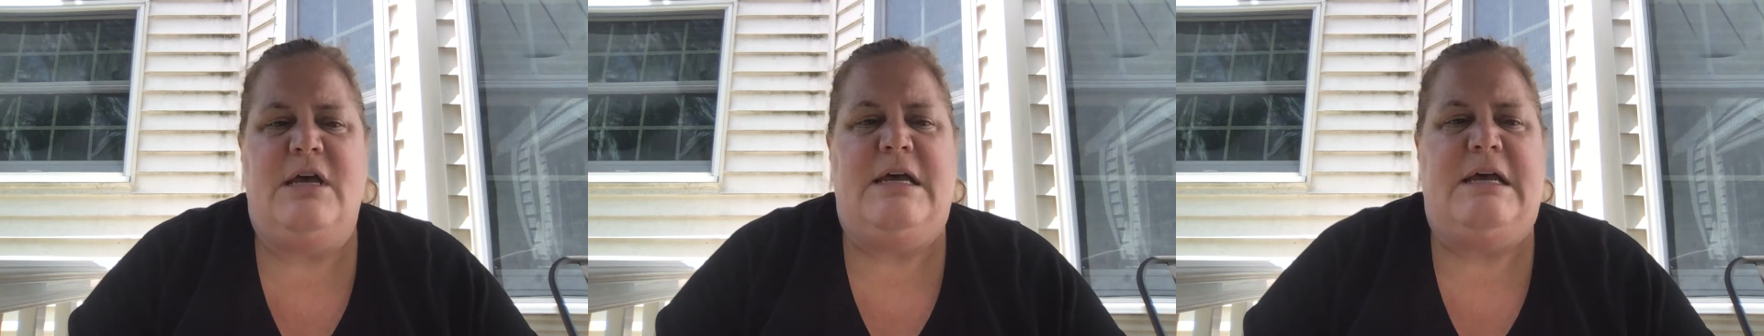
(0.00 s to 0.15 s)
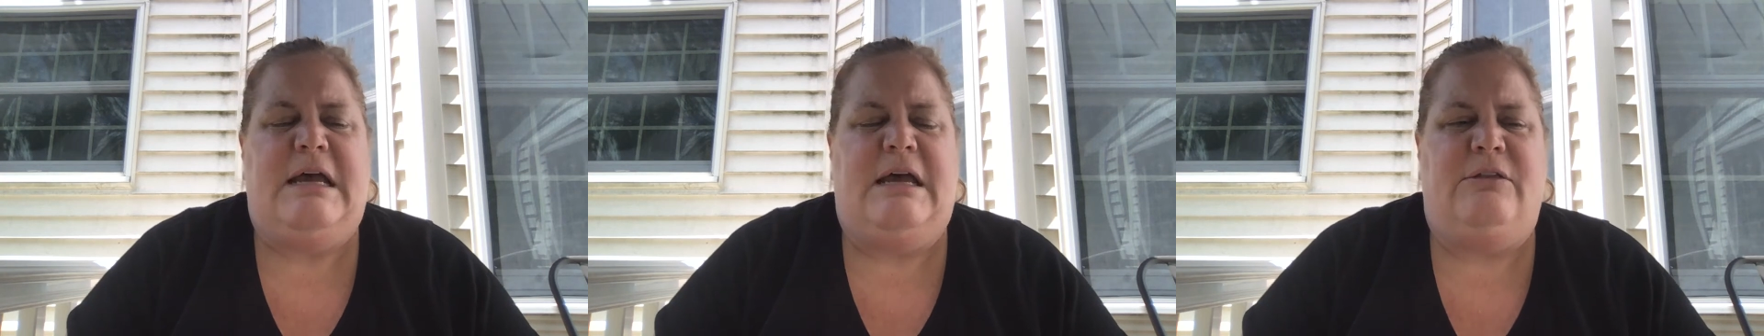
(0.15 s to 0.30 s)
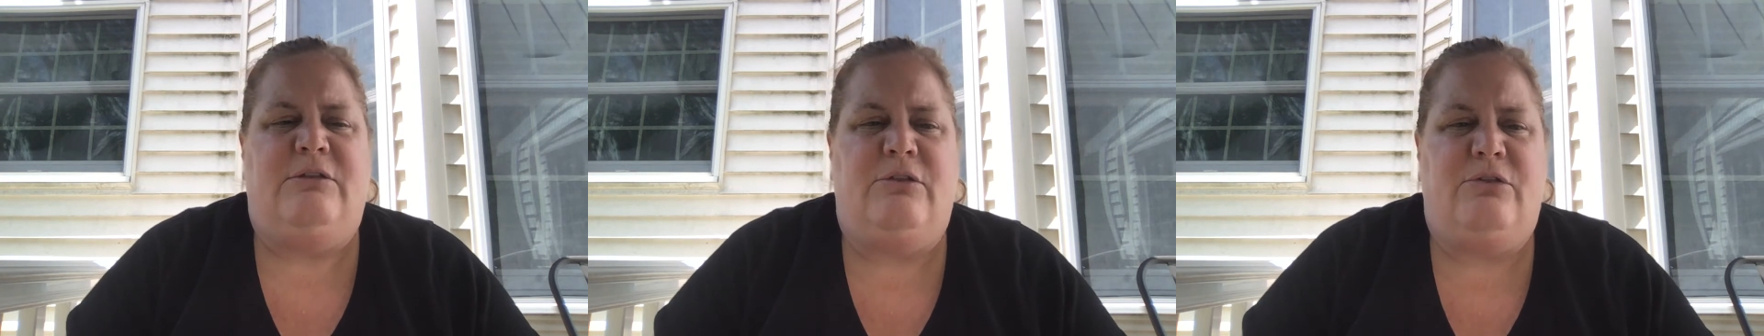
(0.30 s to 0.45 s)

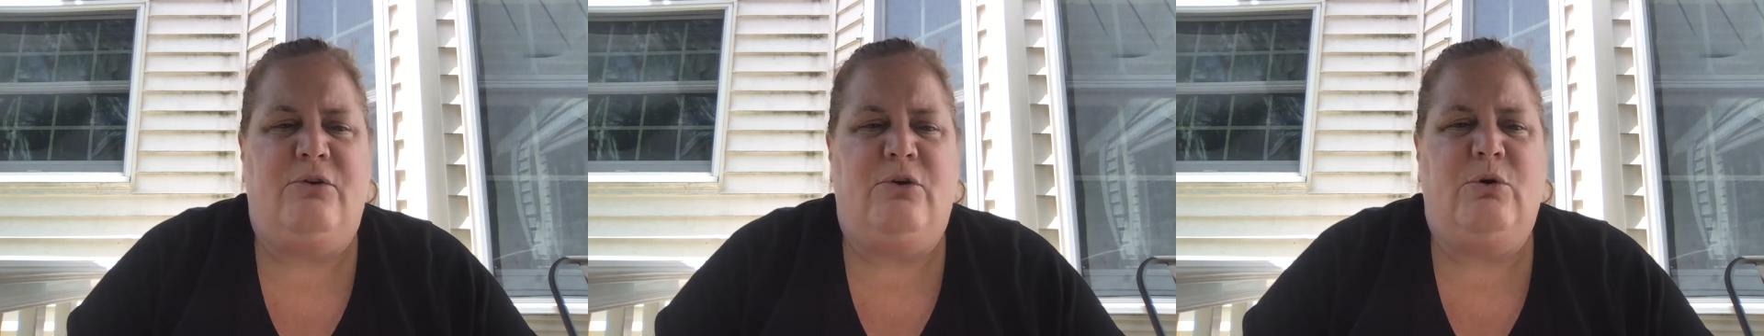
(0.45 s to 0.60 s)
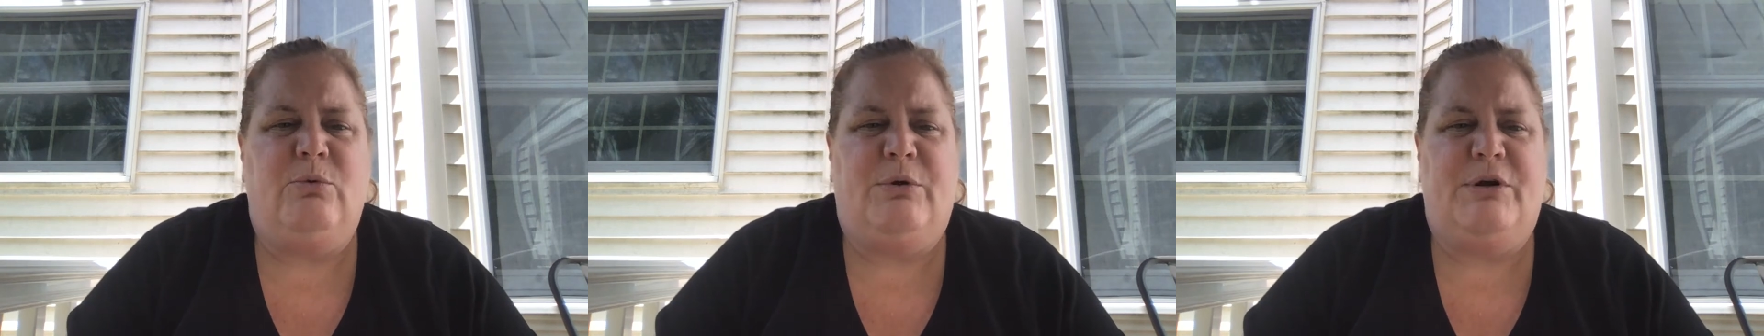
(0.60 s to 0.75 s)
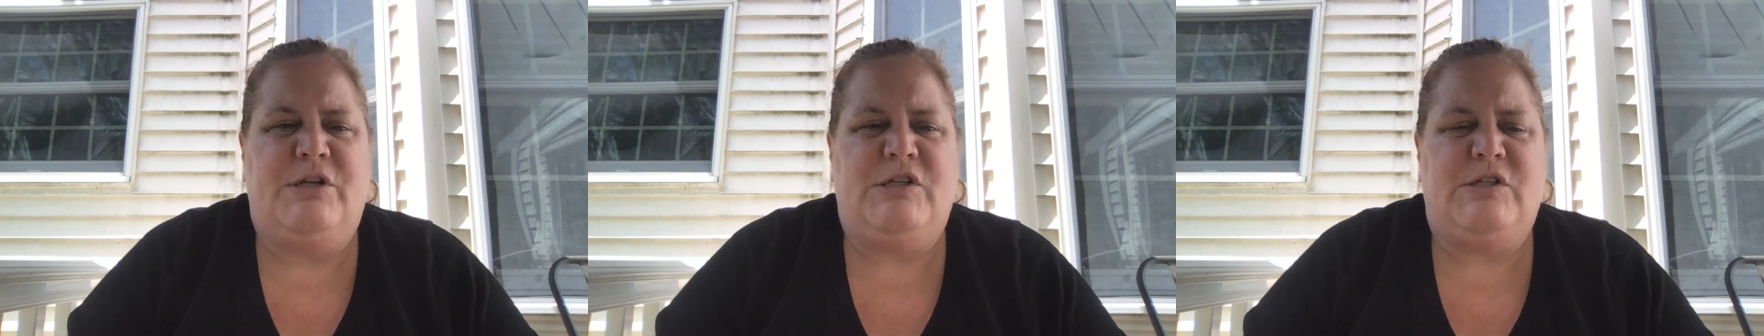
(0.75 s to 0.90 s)
And the third
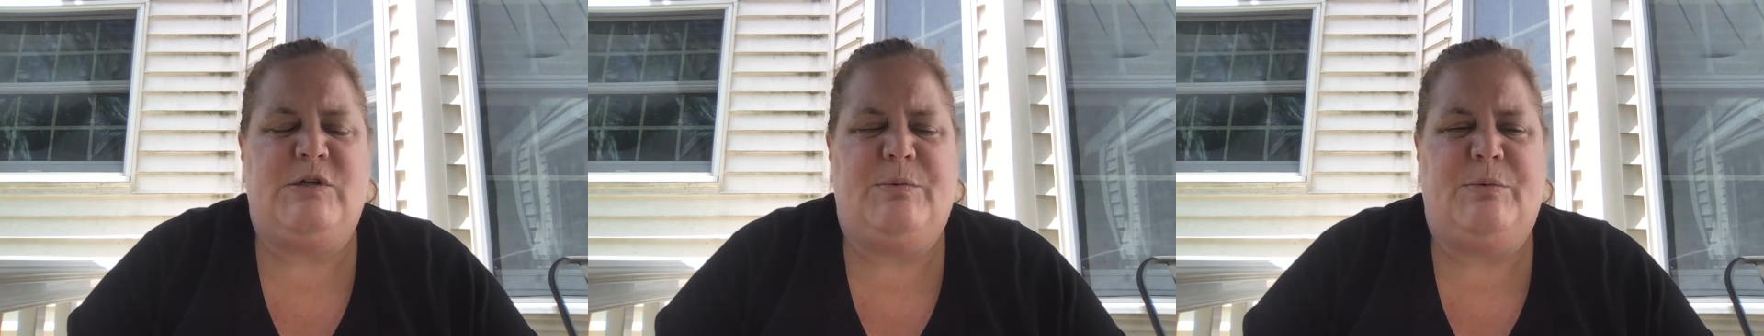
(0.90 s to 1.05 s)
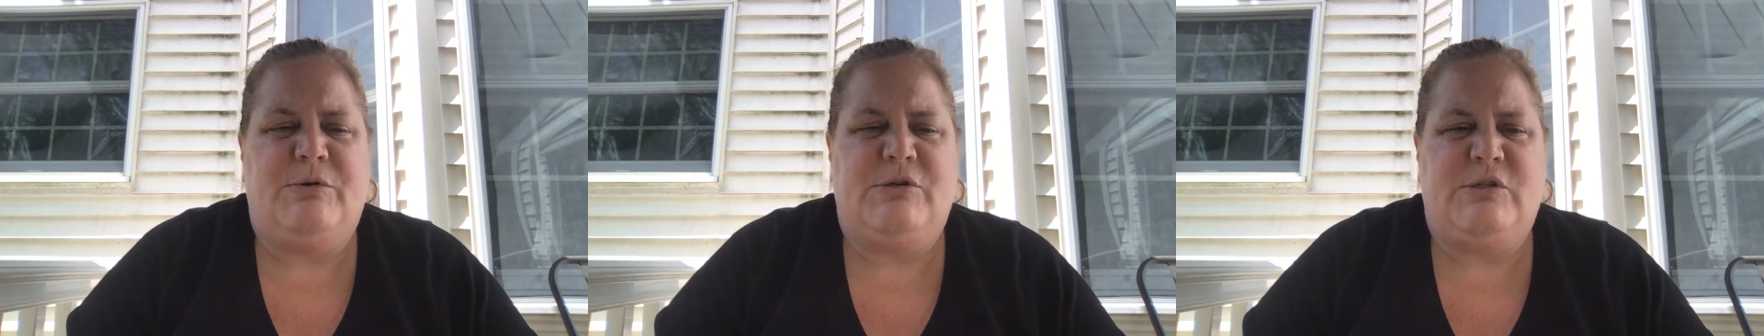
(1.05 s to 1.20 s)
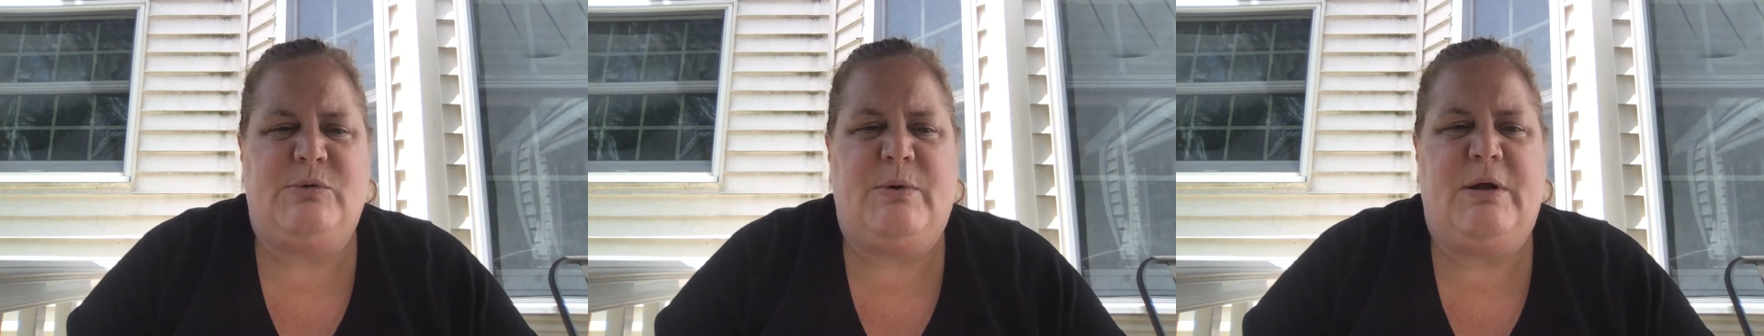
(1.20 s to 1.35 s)
one is to
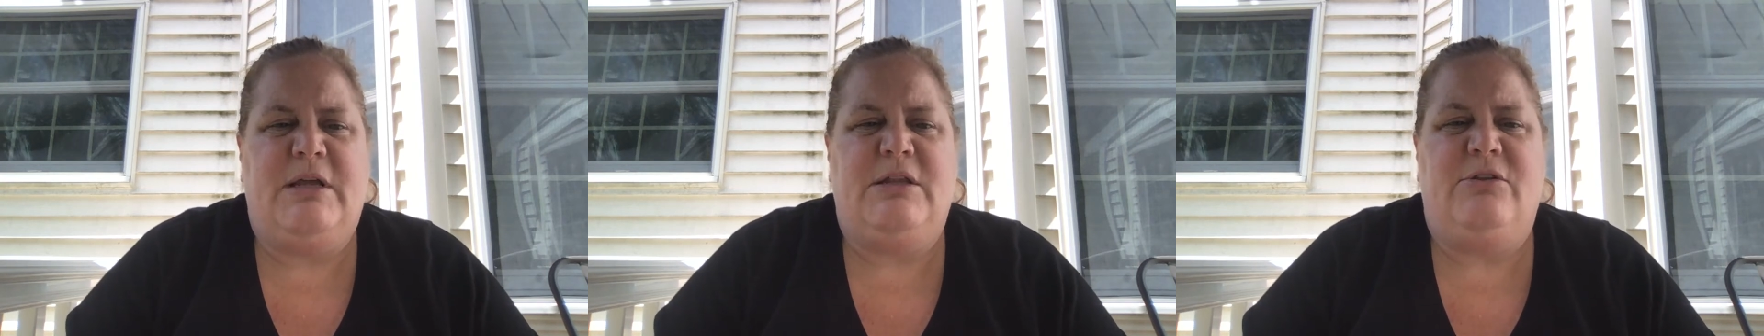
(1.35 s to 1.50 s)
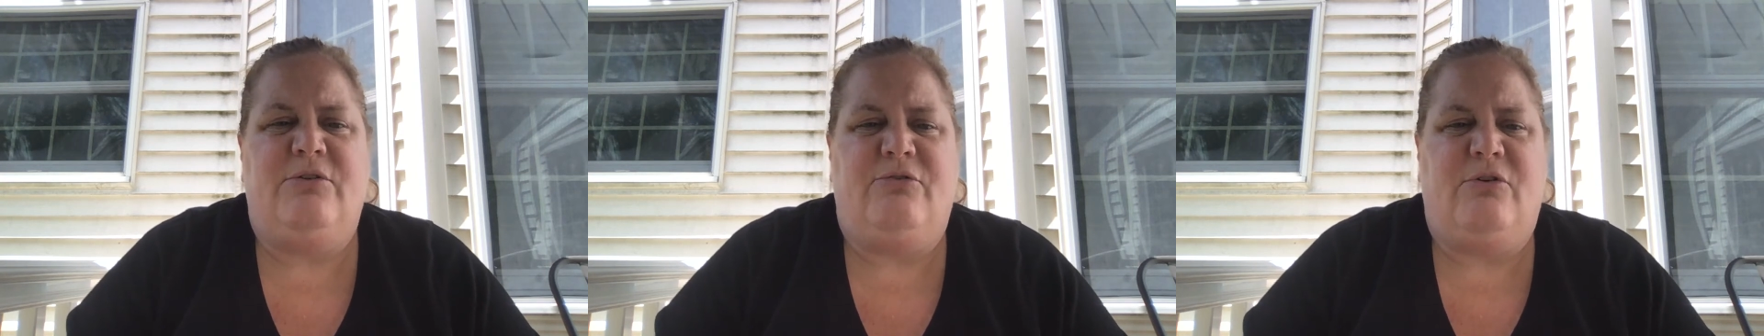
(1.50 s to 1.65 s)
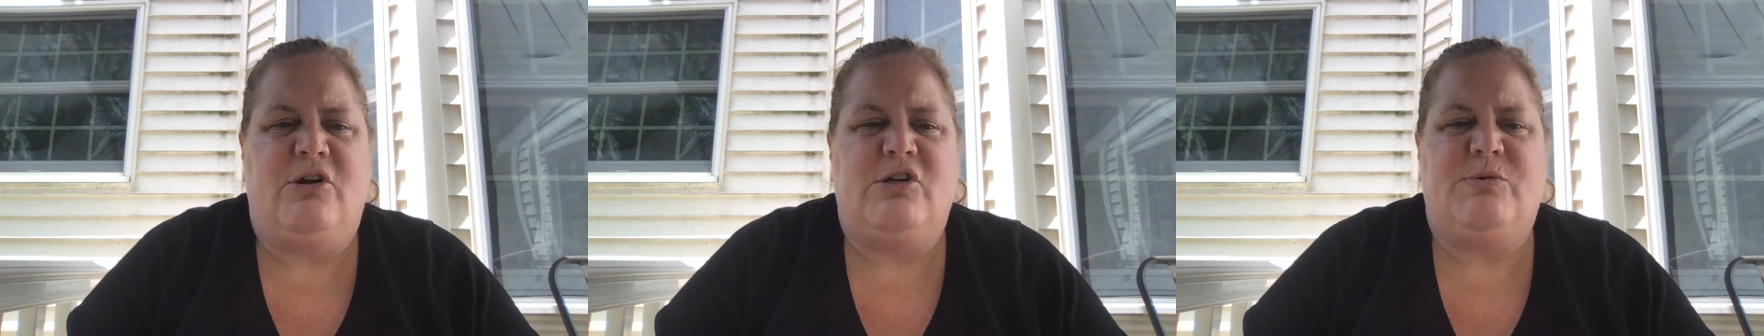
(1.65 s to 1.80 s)
persuade
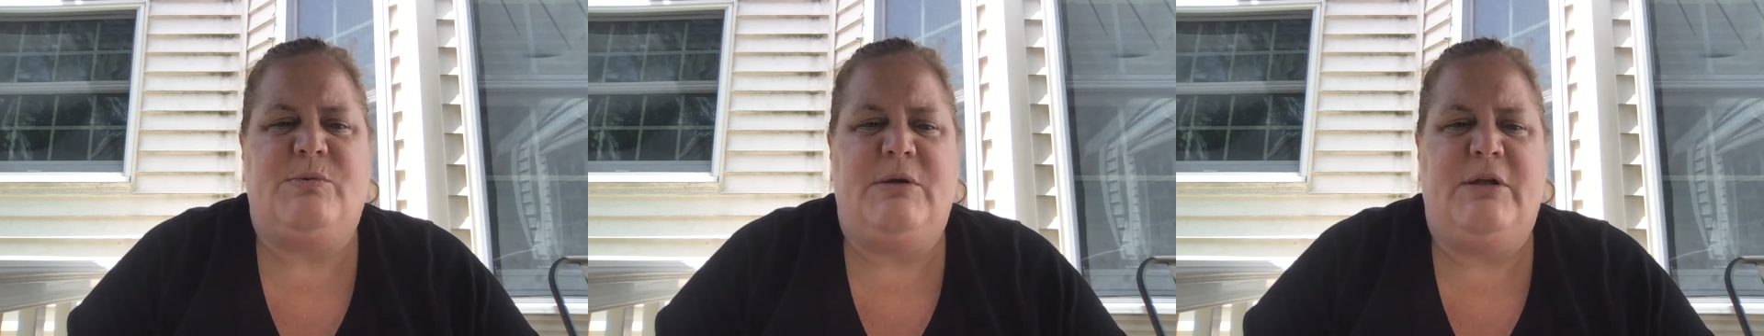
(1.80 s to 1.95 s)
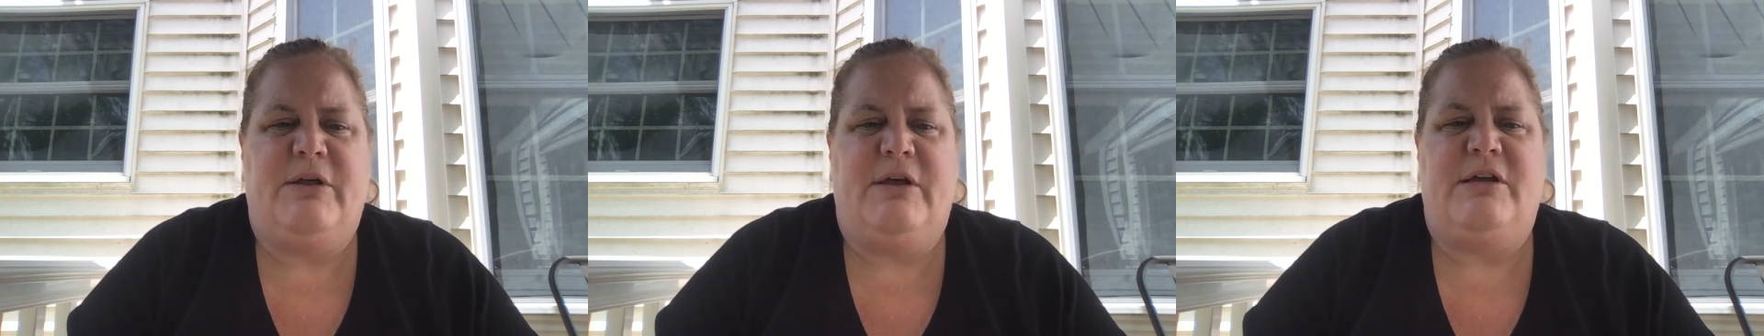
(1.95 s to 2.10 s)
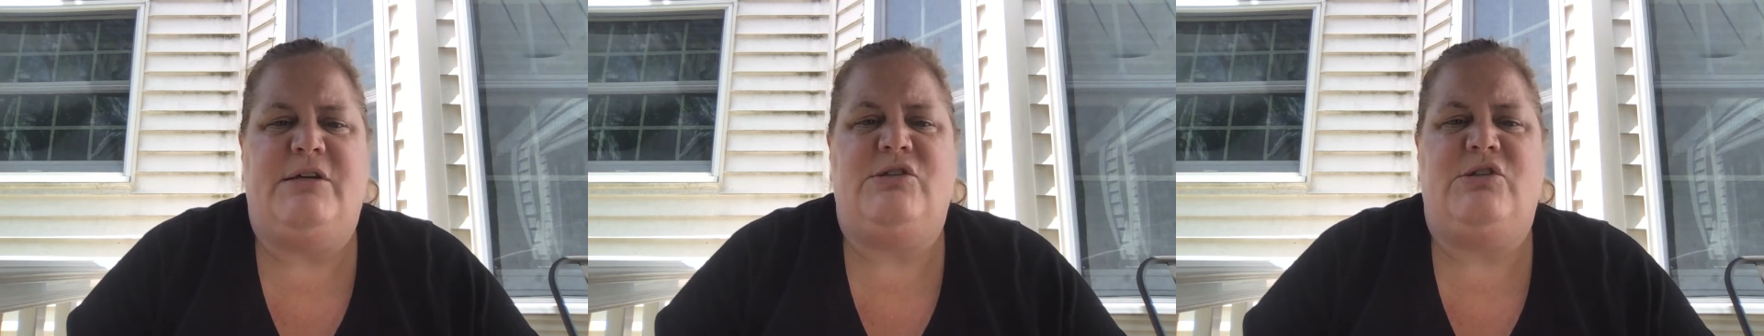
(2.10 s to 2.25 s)
the freshman
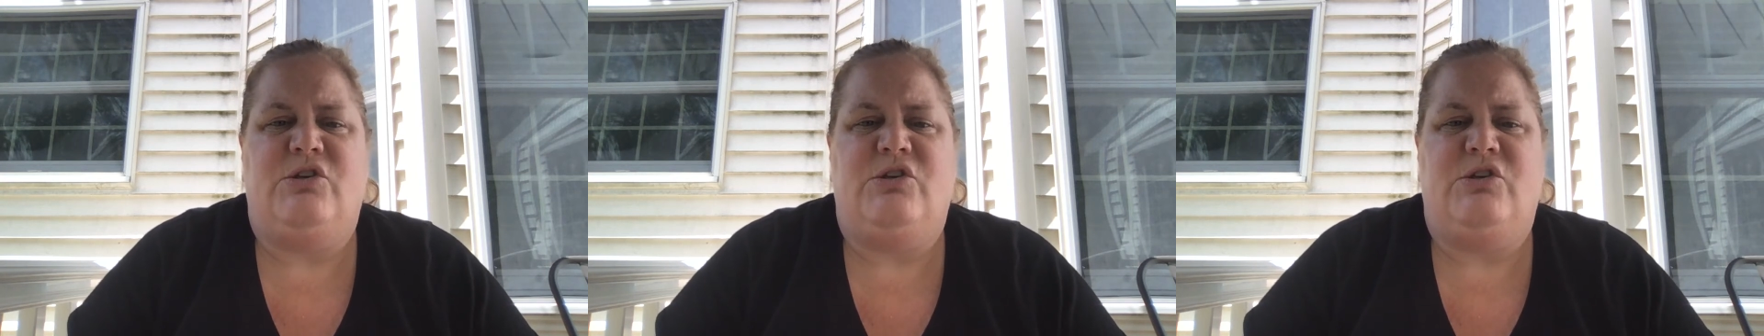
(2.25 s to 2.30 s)
class